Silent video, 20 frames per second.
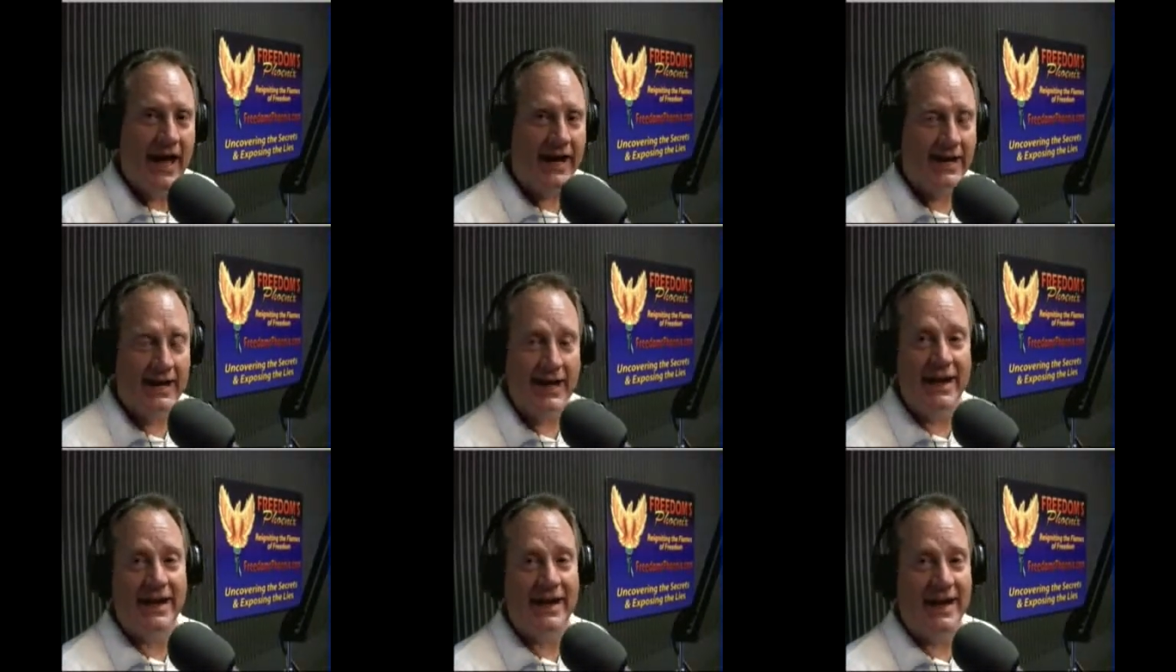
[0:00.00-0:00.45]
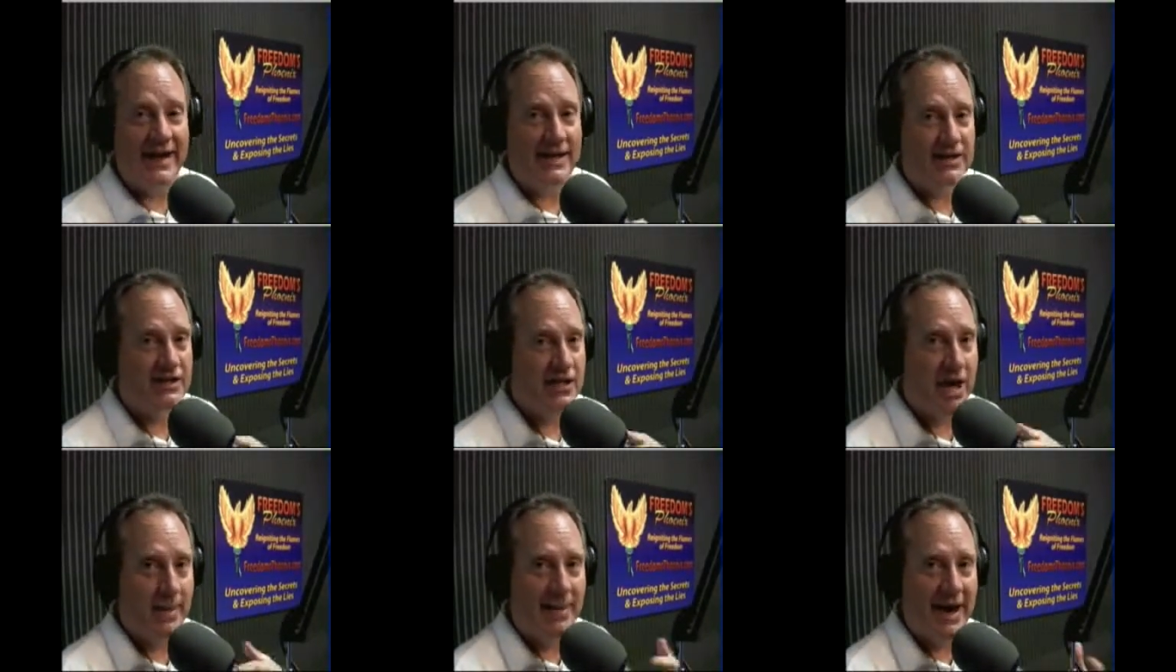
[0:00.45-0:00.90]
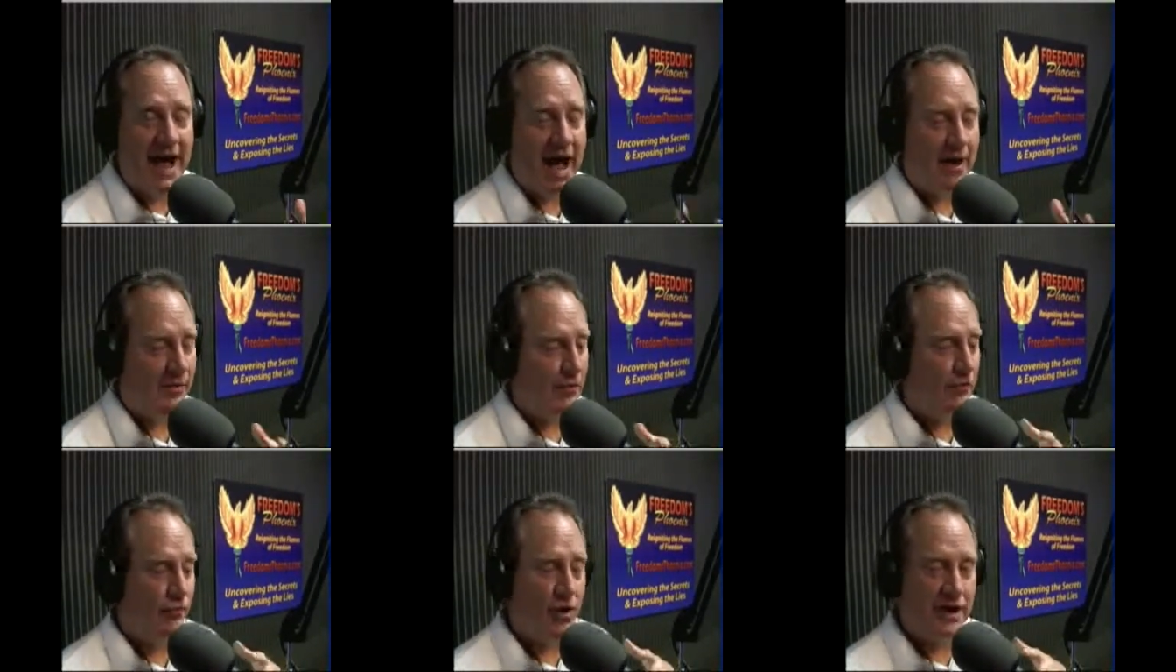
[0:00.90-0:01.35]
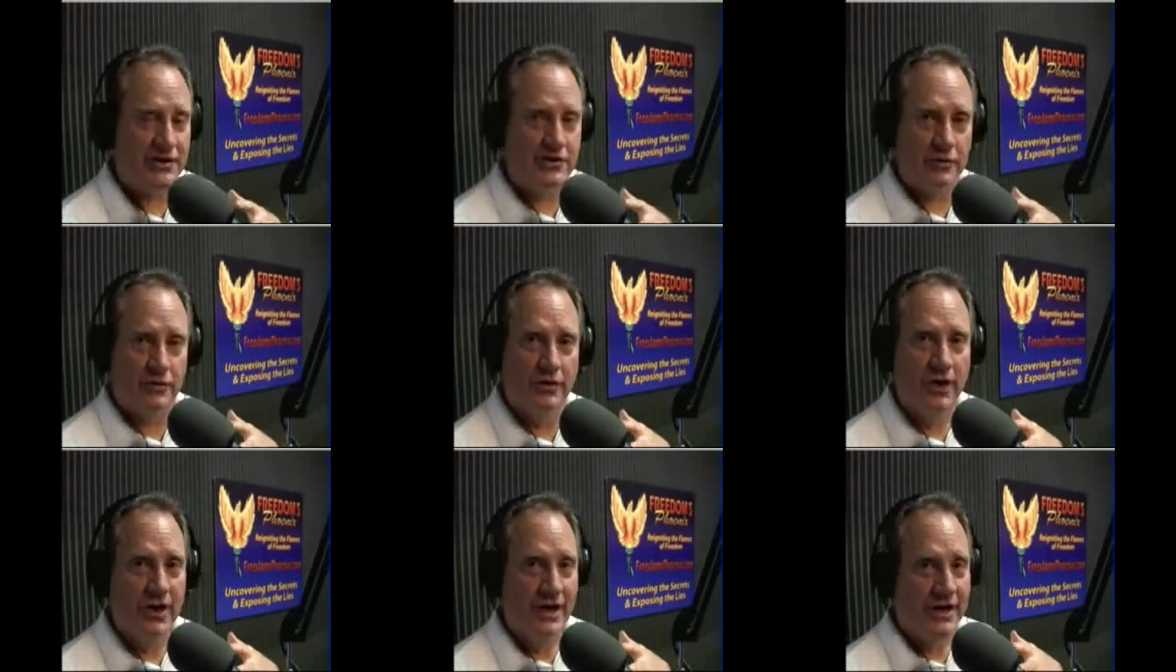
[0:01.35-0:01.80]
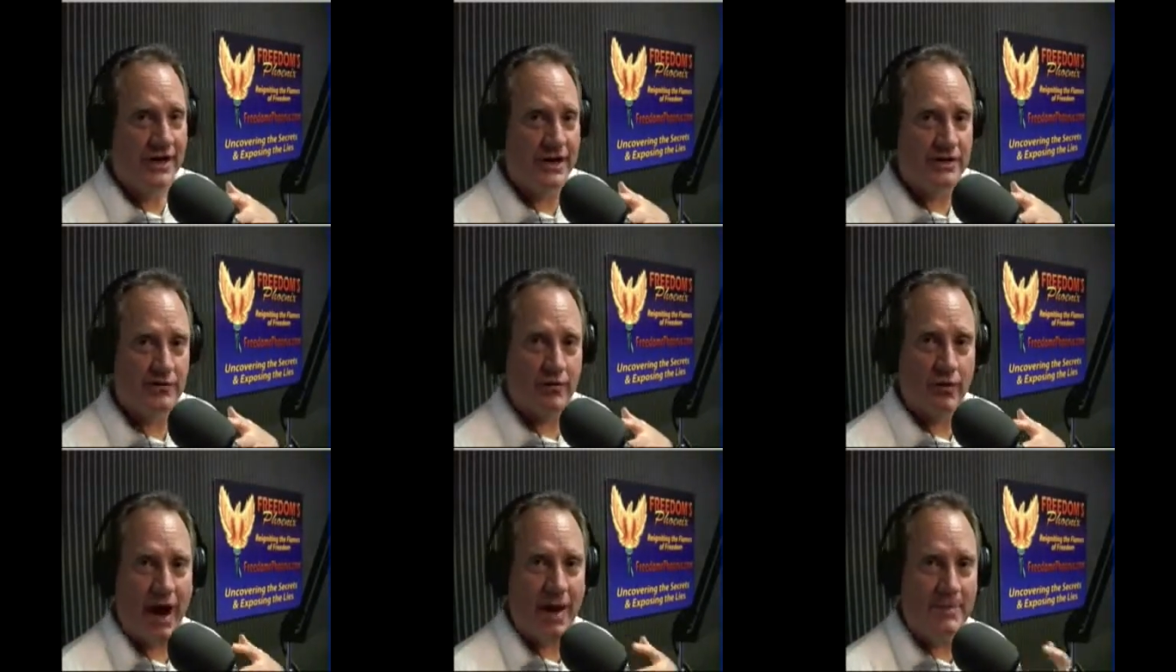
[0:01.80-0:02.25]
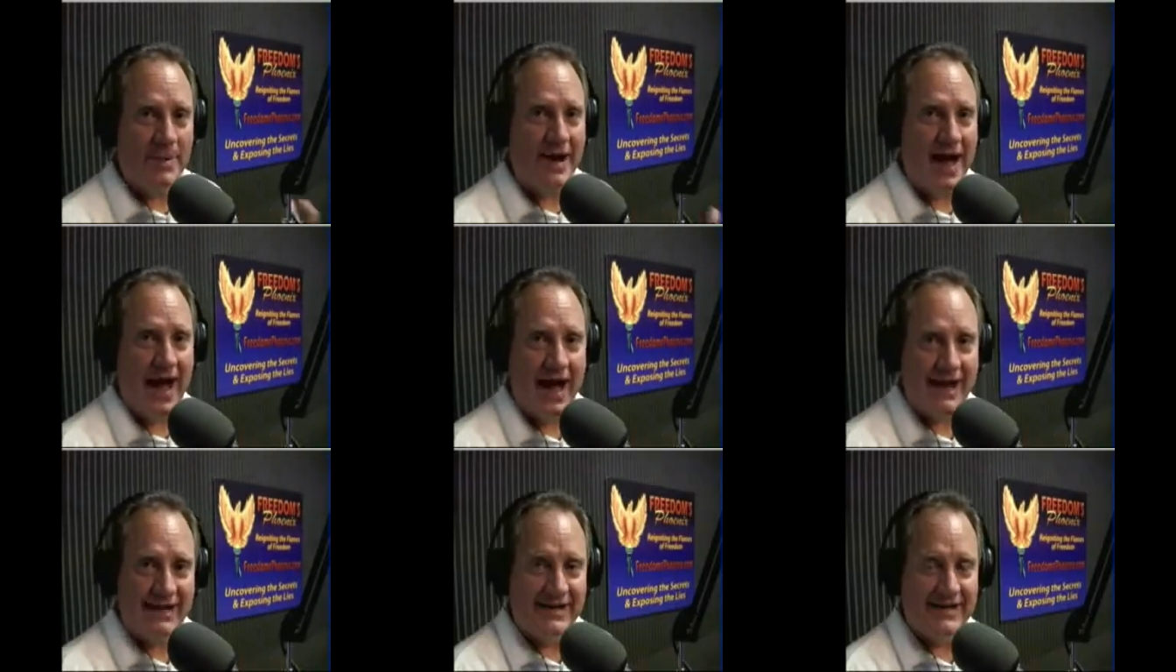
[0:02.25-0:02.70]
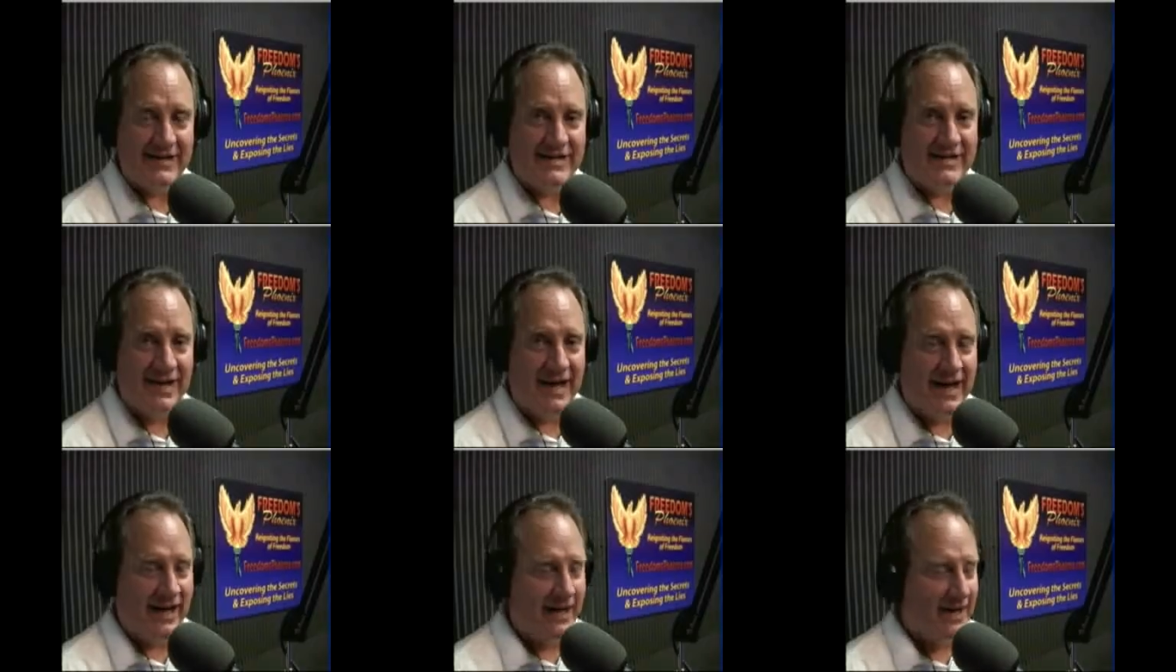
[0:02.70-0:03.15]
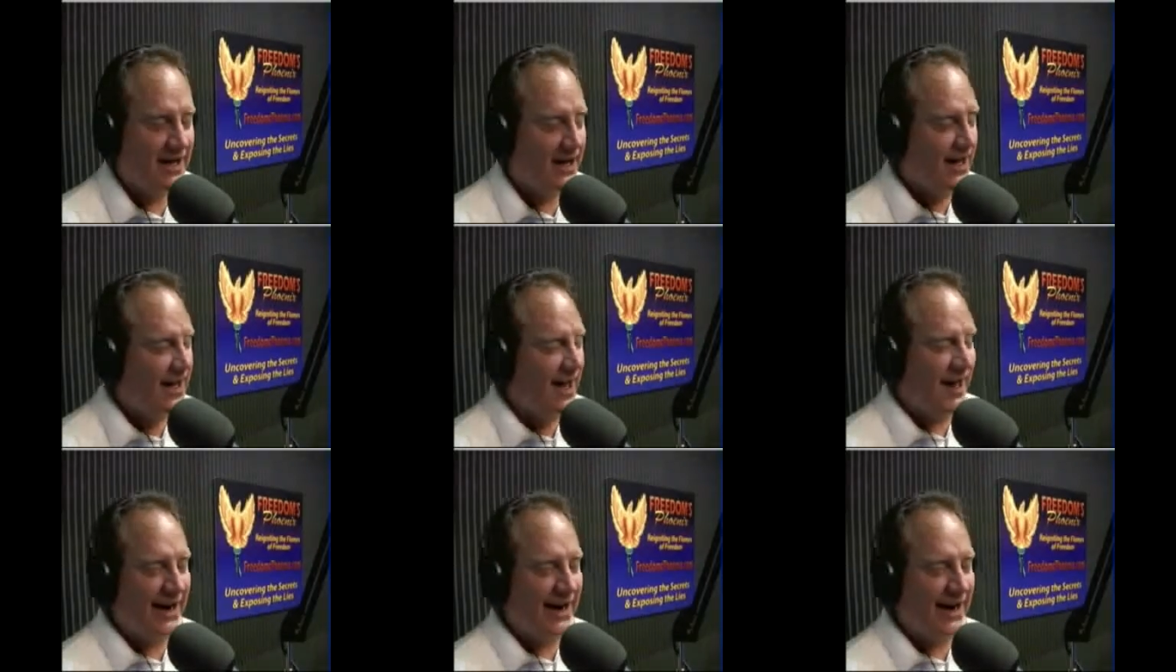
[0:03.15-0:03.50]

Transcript: and, it, it's coming out. And Russell is right behind this thing,